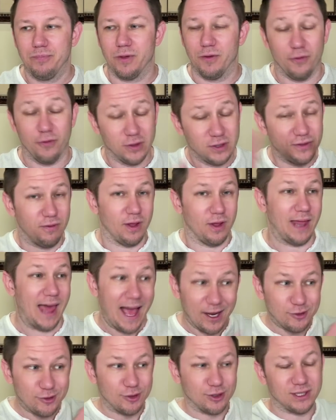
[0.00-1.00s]
first of all, the
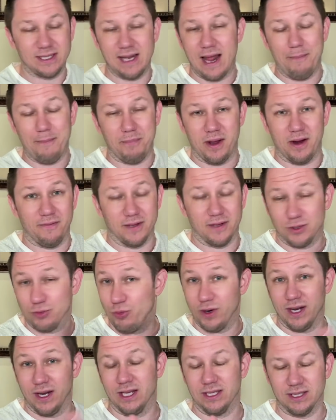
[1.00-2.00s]
extra SNAP benefits
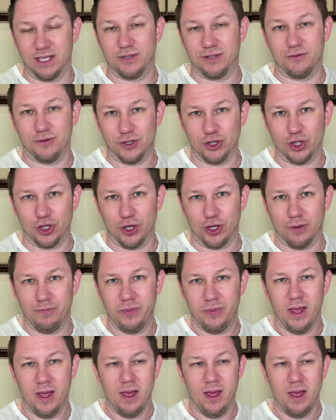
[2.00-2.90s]
wouldn't exist for sure.